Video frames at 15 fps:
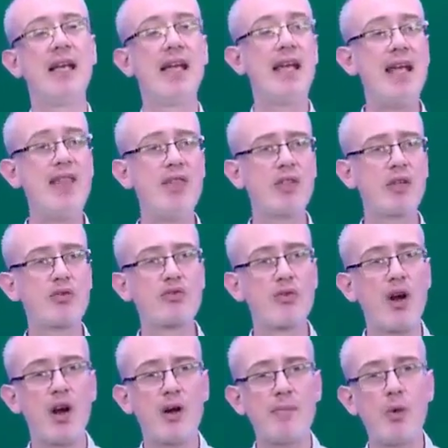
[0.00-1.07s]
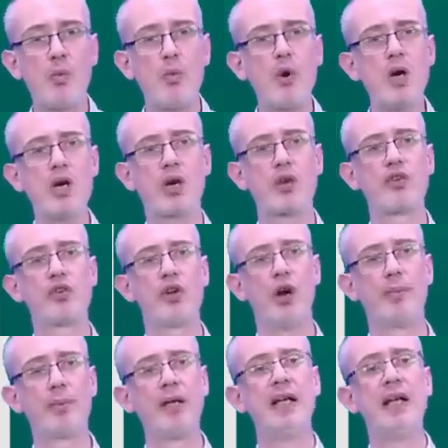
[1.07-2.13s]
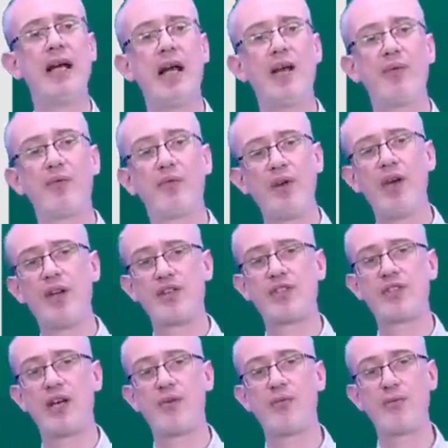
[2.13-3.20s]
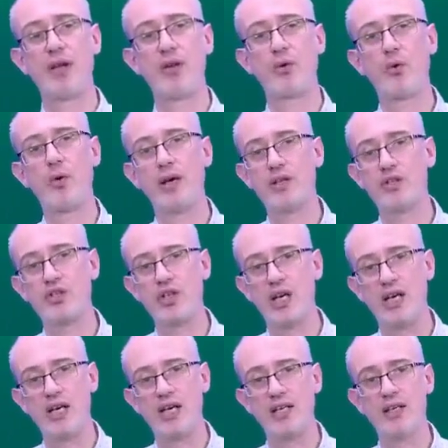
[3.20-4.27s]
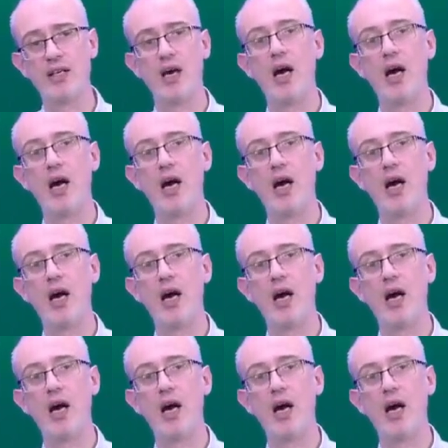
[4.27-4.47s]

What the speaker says: In the drama workshop, at first I felt quite shy,